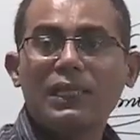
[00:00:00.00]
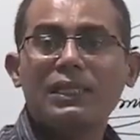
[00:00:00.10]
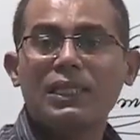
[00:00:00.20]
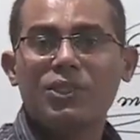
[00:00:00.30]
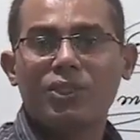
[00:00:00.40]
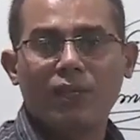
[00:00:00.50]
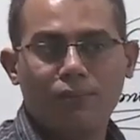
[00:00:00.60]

tangential